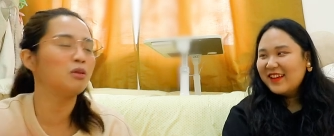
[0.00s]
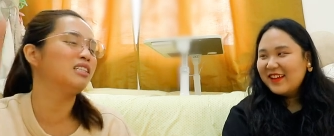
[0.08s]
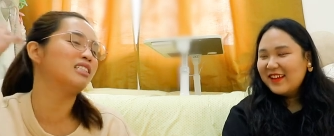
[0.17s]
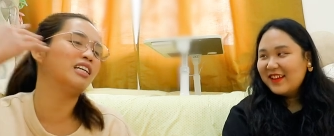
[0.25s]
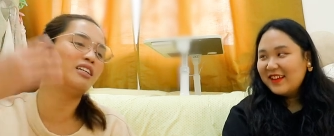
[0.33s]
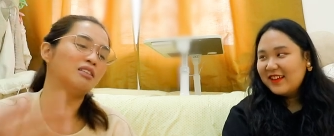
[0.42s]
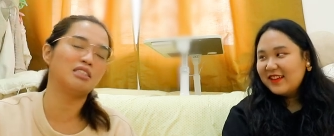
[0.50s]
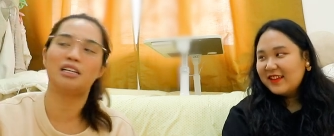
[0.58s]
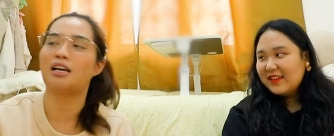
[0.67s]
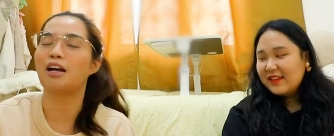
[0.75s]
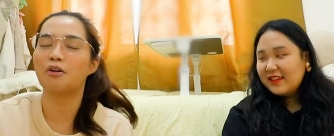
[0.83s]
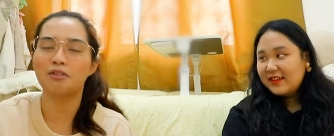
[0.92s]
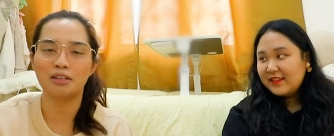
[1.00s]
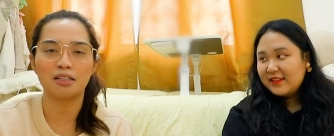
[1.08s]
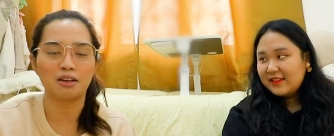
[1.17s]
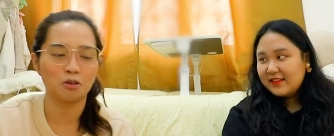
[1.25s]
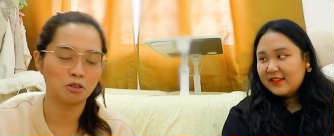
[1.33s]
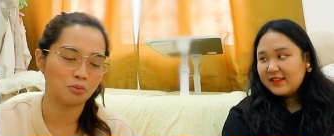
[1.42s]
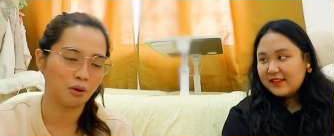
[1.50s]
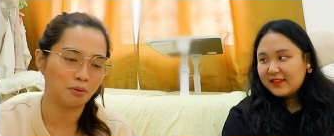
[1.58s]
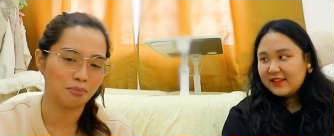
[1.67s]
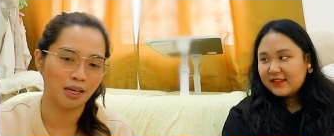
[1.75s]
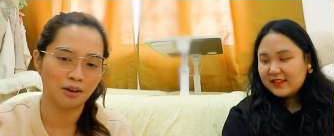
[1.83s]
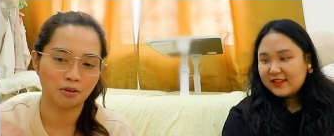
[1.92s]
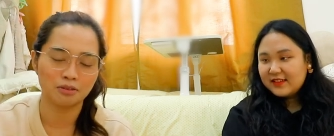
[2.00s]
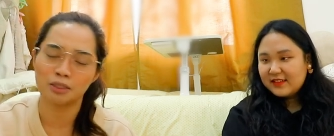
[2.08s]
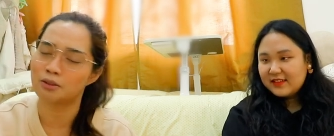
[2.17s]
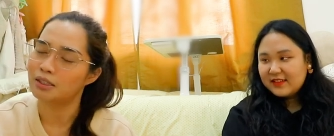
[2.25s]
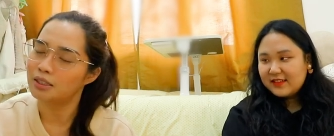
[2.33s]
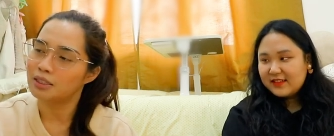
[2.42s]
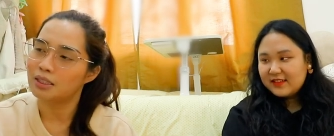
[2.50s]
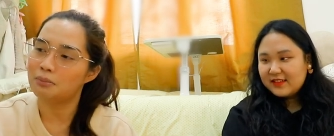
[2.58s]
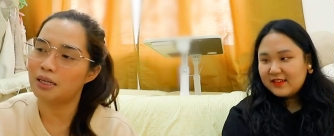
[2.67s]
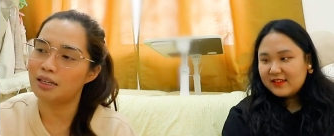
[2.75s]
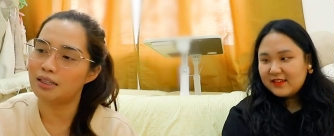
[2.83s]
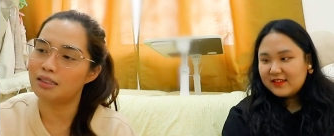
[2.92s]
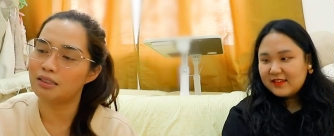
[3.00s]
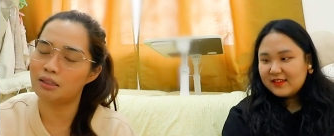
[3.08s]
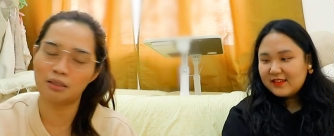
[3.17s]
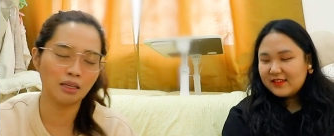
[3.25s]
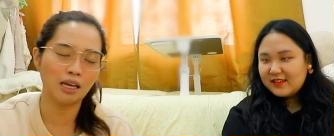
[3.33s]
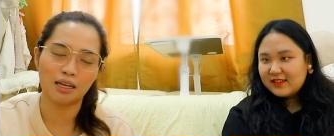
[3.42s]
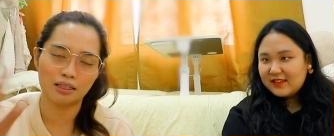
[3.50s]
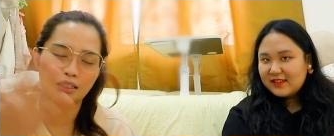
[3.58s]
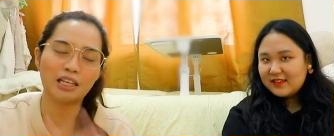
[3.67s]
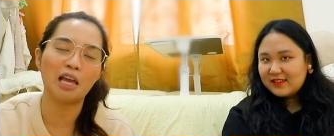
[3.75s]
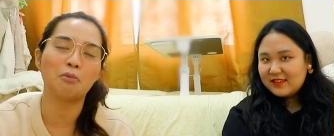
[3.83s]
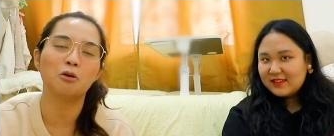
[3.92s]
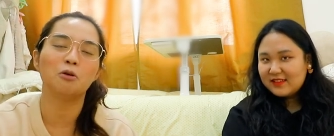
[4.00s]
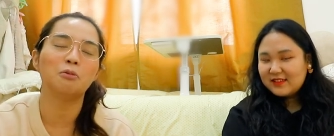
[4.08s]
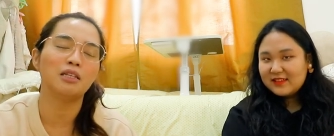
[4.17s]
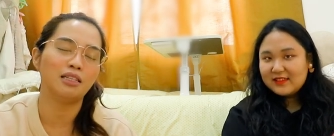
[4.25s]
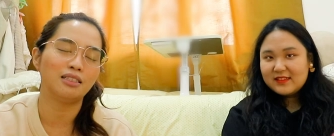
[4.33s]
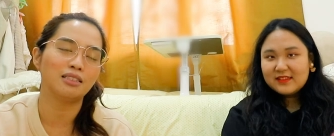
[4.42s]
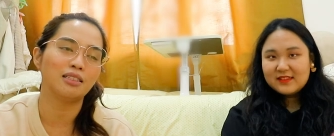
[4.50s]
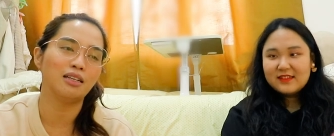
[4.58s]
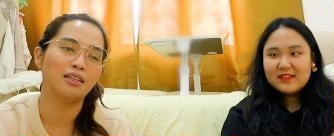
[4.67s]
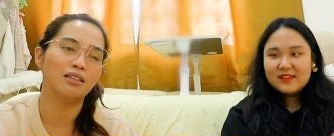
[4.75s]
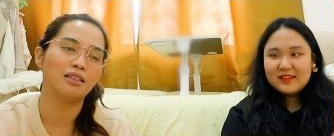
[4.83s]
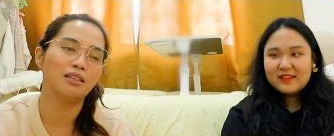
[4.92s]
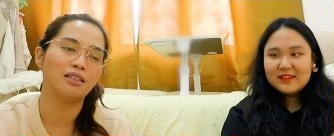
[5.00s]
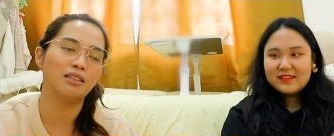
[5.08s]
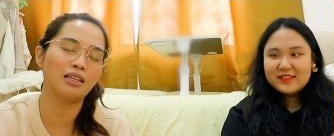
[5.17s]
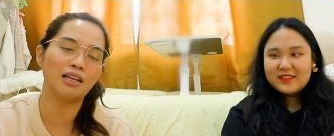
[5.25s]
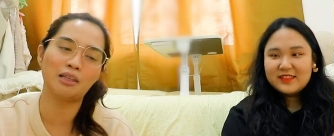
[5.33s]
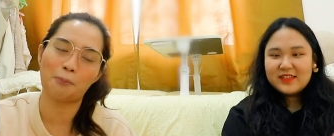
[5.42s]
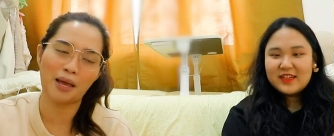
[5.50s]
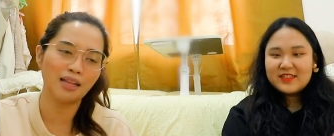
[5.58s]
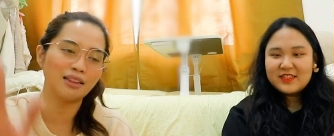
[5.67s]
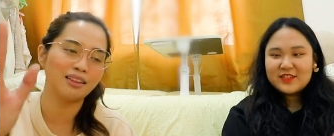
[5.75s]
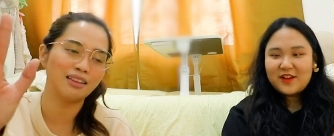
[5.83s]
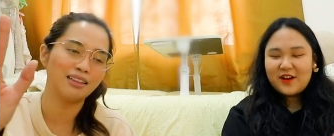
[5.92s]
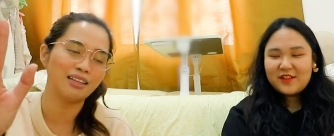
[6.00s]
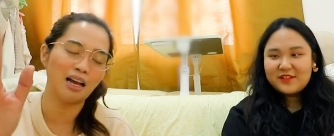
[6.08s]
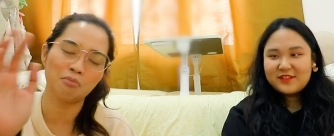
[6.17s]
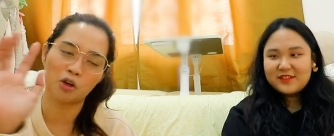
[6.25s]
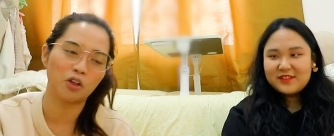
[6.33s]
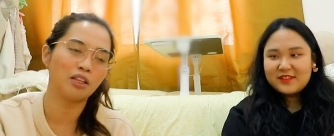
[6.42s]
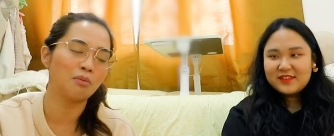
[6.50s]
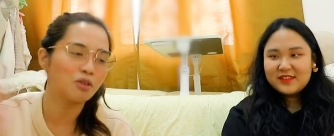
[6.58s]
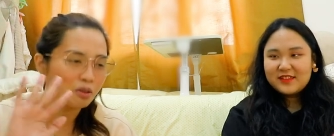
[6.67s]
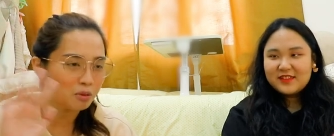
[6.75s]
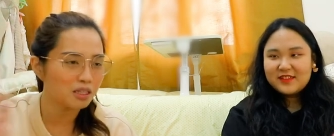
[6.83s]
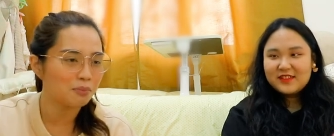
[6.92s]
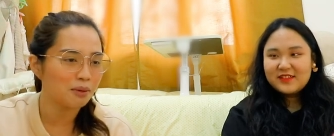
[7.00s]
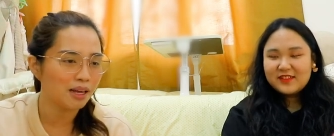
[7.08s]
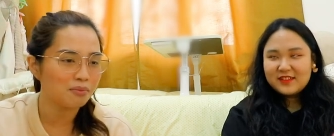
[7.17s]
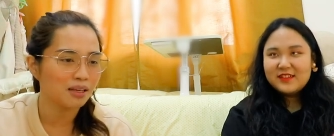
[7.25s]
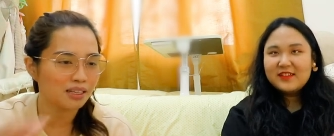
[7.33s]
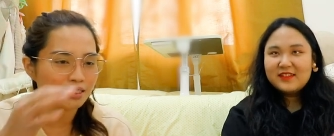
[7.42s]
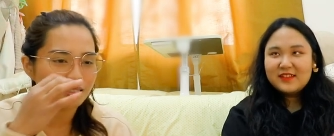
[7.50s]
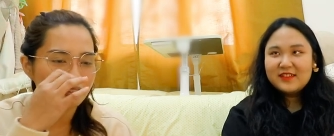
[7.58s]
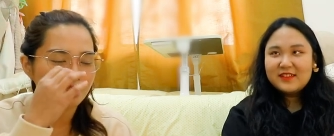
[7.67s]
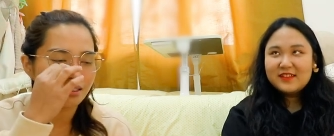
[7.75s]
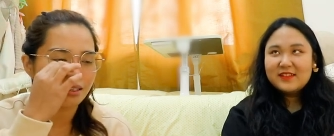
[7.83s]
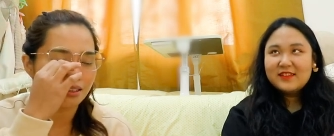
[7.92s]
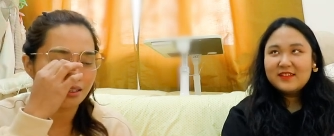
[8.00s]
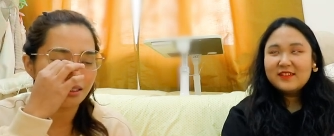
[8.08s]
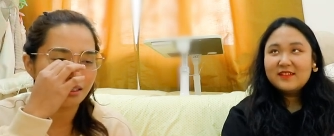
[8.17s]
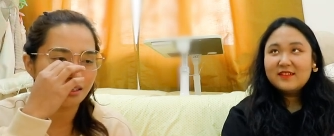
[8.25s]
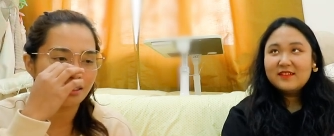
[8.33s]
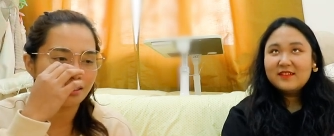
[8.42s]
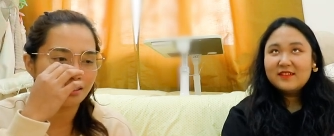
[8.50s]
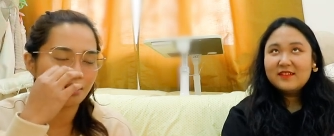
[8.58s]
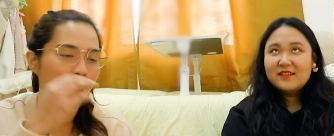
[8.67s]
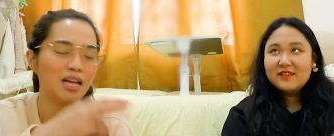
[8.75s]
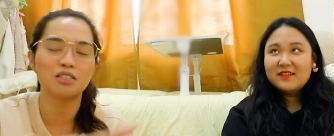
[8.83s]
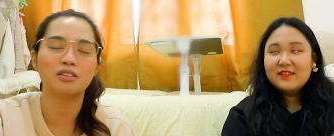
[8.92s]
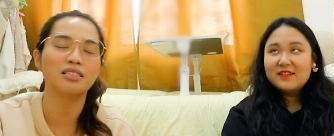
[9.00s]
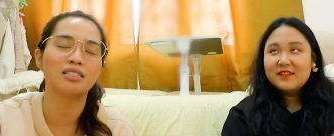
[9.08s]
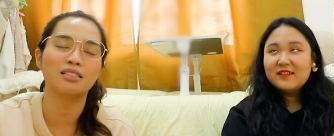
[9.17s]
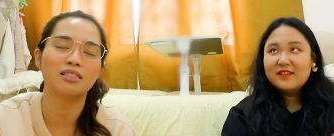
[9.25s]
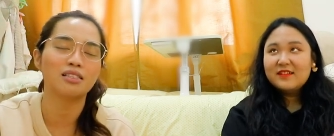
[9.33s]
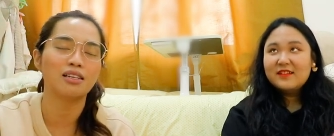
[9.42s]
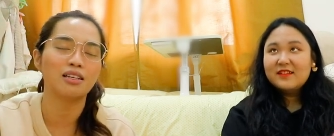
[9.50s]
Speaker 1: About the chair because like I already also bought my own. So, but yeah, the table, please. Mm-hmm. The, the bed is crowded. I'm good. I'm good with the bed because mm-hmm. the mattress is